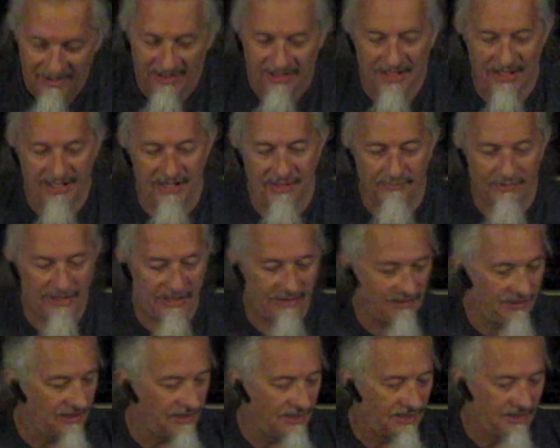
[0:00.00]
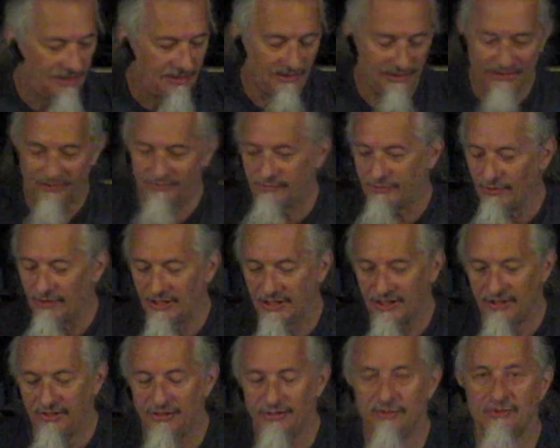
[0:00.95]
anyway, let's go
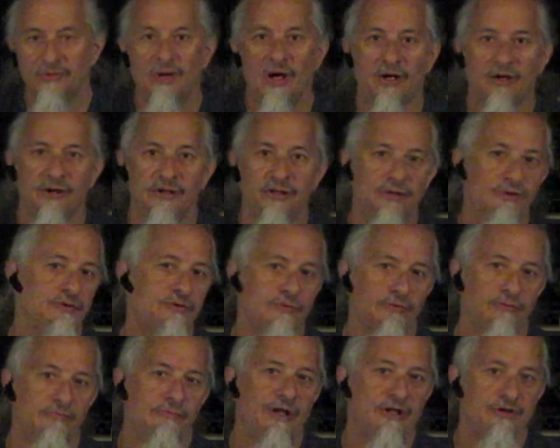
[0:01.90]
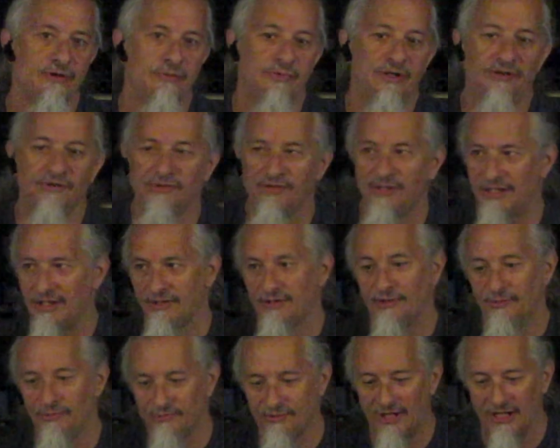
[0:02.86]
ahead and do our usual measurements and get
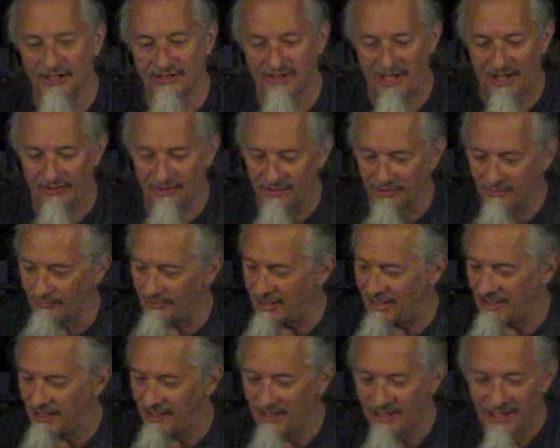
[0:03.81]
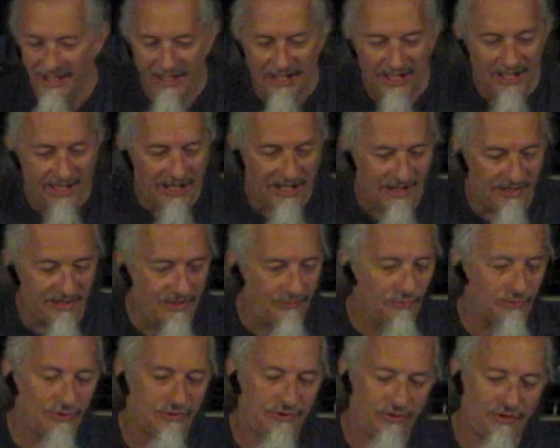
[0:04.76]
those knocked out of the way, and then
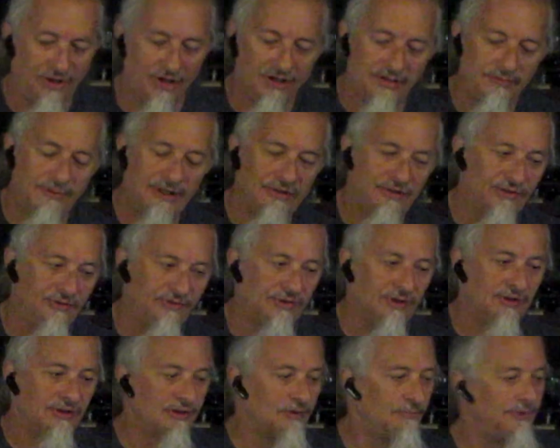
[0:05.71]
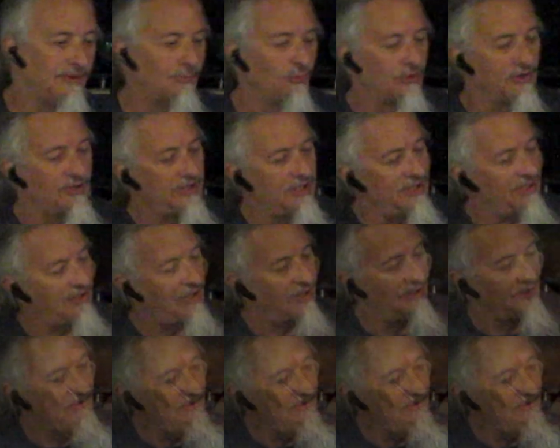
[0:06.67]
we'll talk about this in a little bit more detail.